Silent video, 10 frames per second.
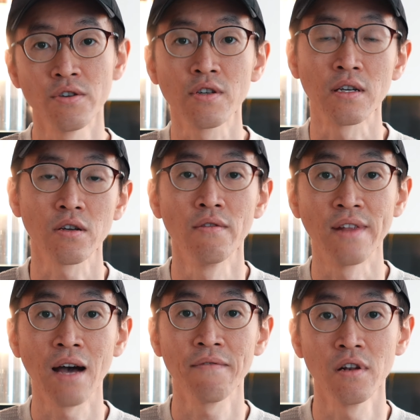You can go and
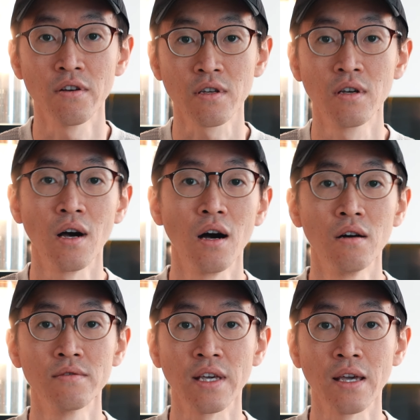have a look
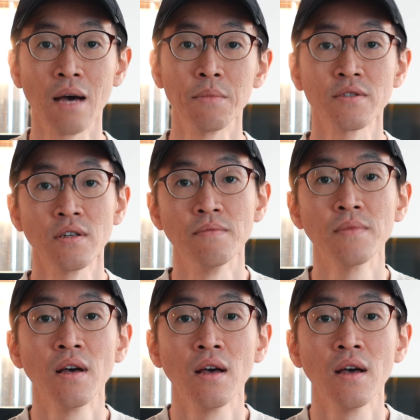on the Amazon.